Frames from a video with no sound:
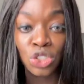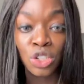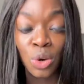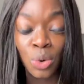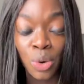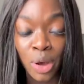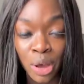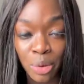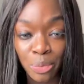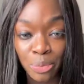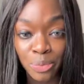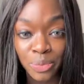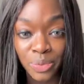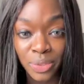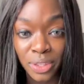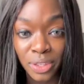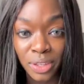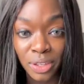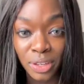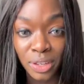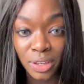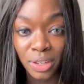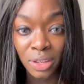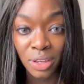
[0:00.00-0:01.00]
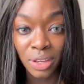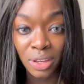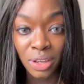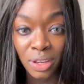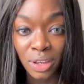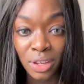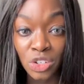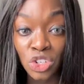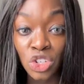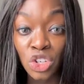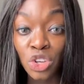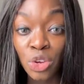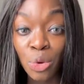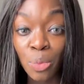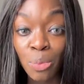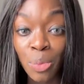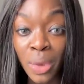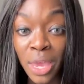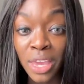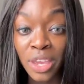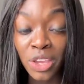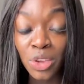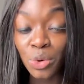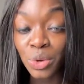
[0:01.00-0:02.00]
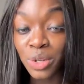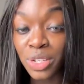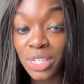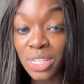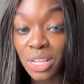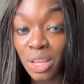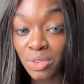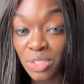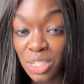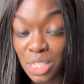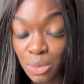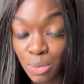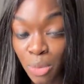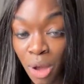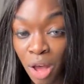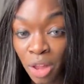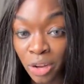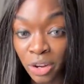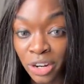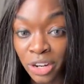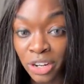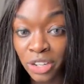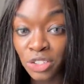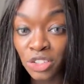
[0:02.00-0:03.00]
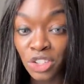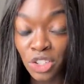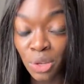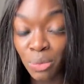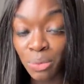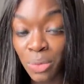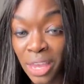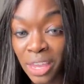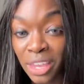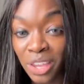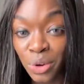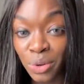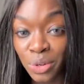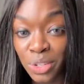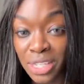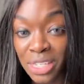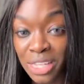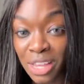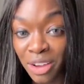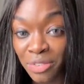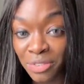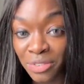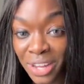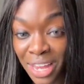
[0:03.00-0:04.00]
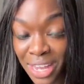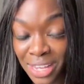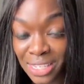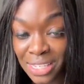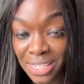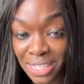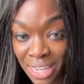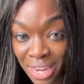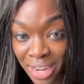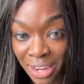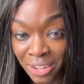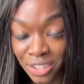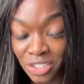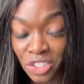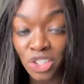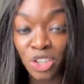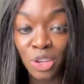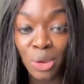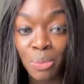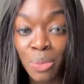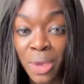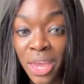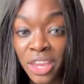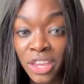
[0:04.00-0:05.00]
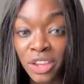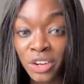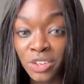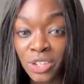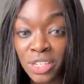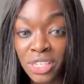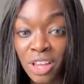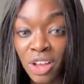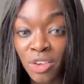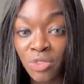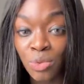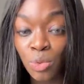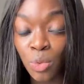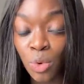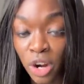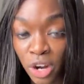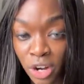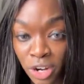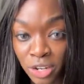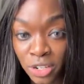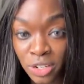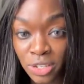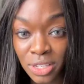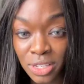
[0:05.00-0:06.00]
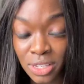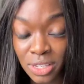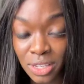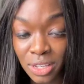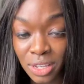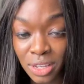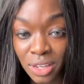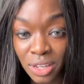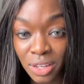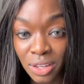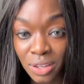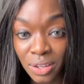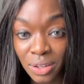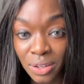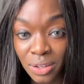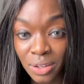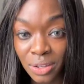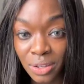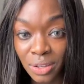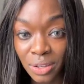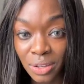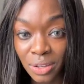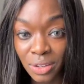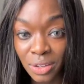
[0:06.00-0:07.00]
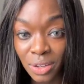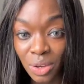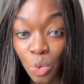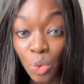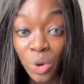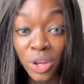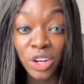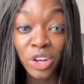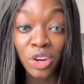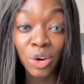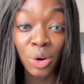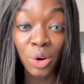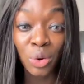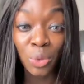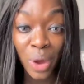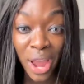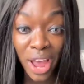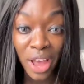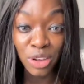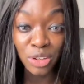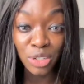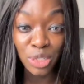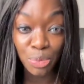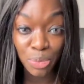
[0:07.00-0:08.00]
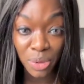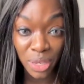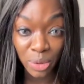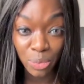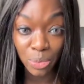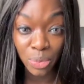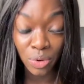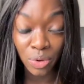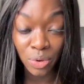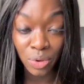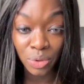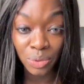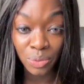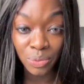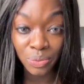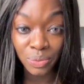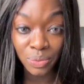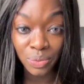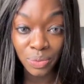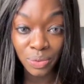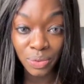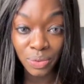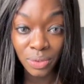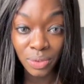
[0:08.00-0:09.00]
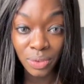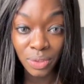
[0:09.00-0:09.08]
do you show up? Do you make yourself smaller? Do you make yourself less than? Do you make yourself worse when you're around people?